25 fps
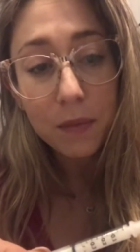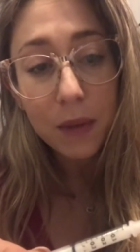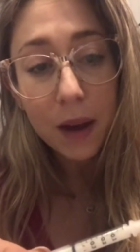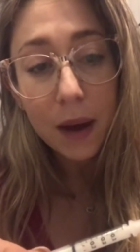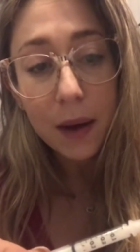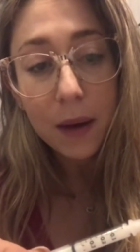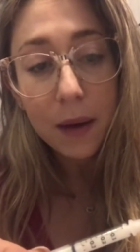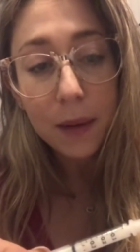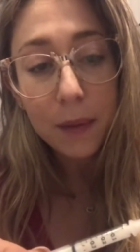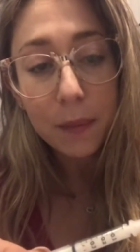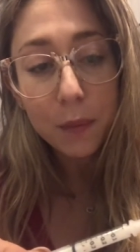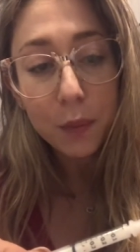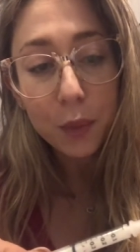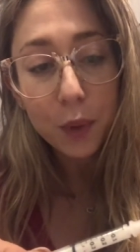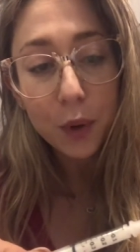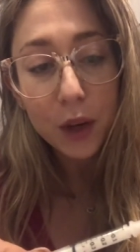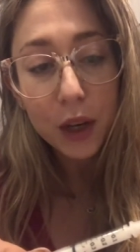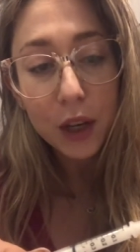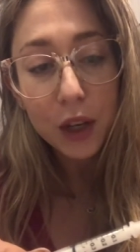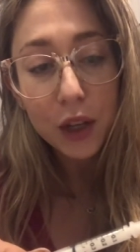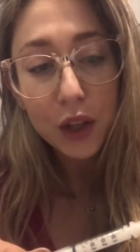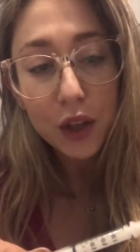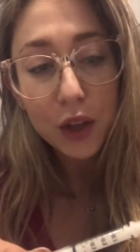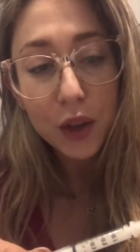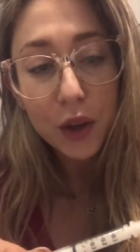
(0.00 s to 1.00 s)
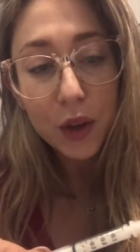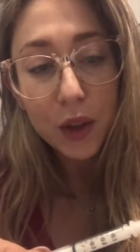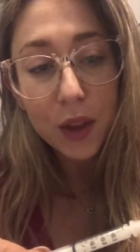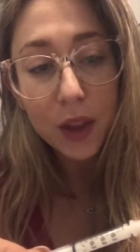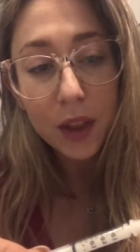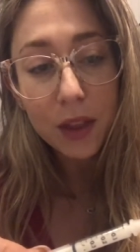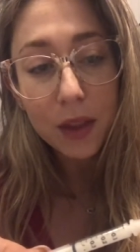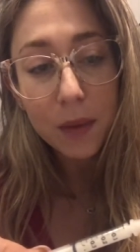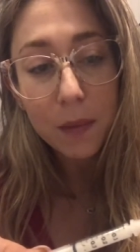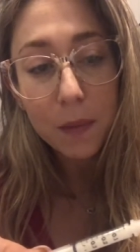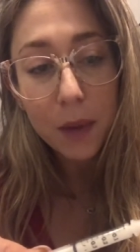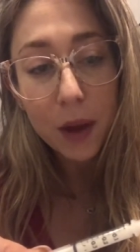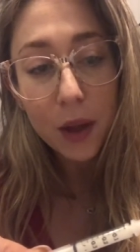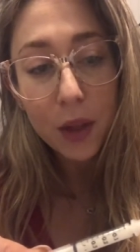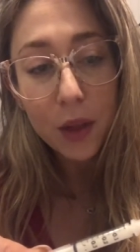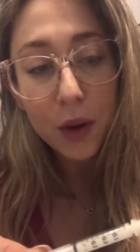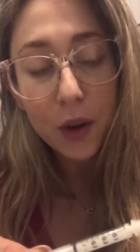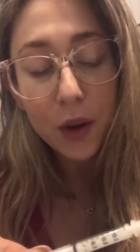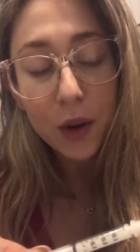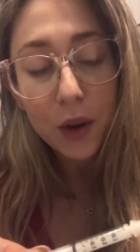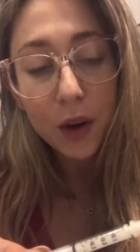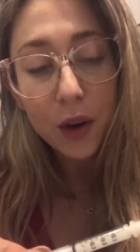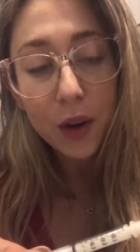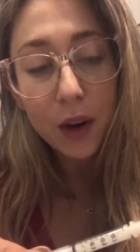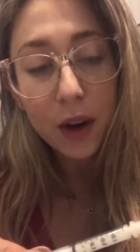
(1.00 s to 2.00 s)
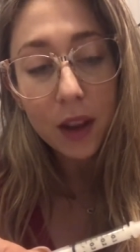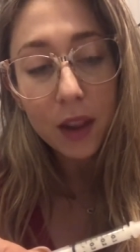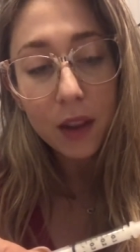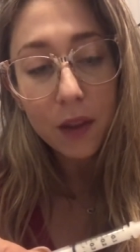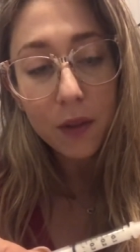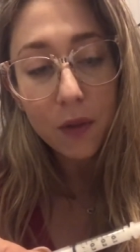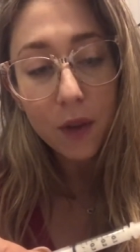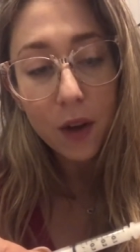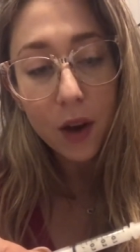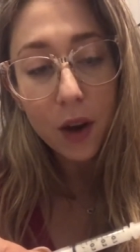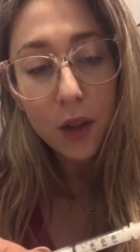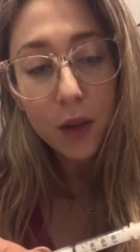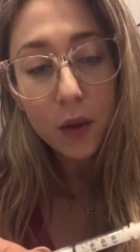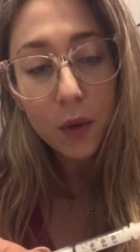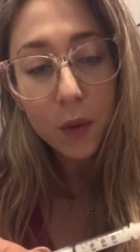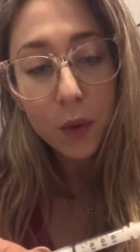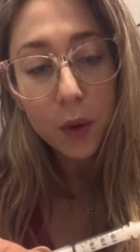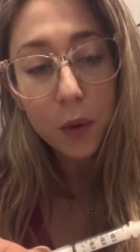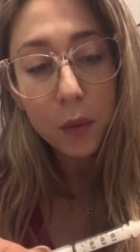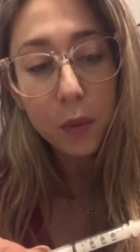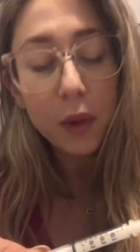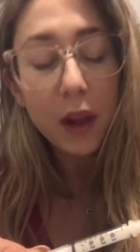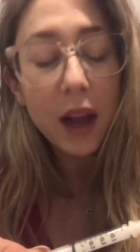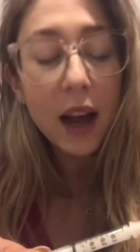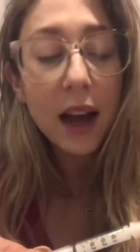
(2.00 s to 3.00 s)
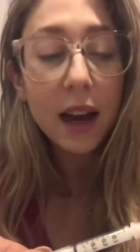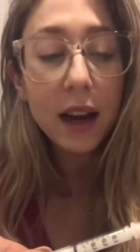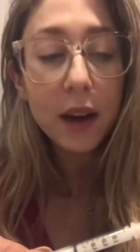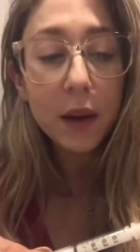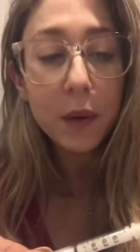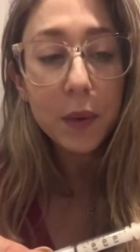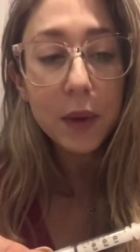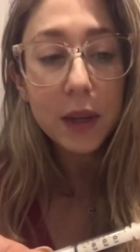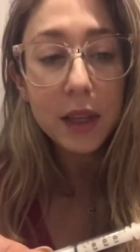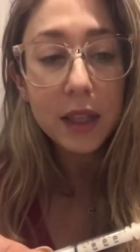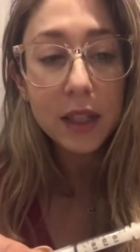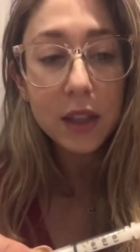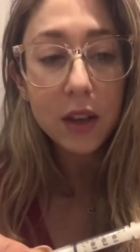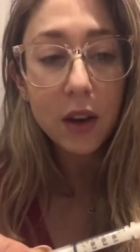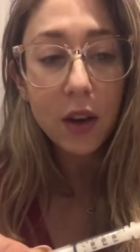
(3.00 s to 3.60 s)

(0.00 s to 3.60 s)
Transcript: I'm pretty sure that the mother and the father were black. We saw